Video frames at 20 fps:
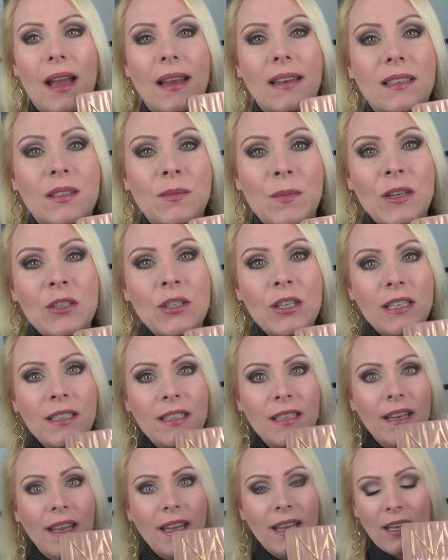And
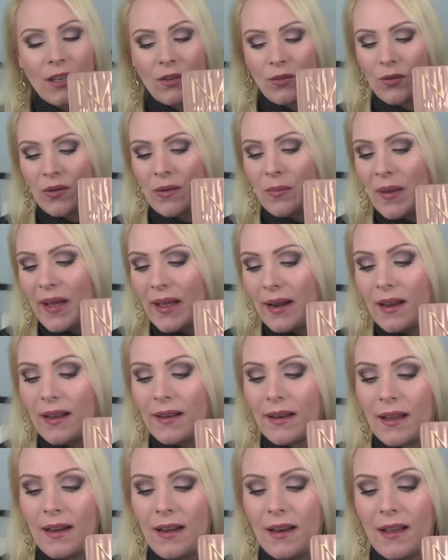especially the Naked 3
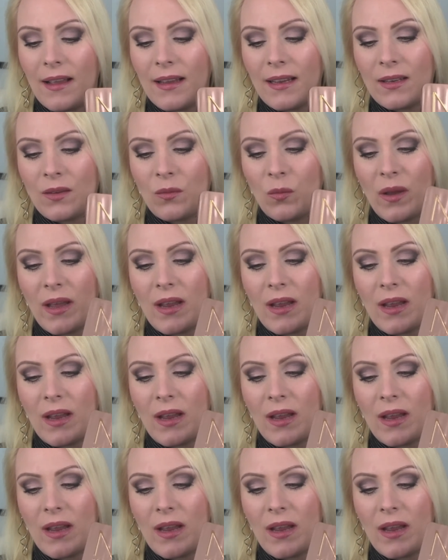palette I liked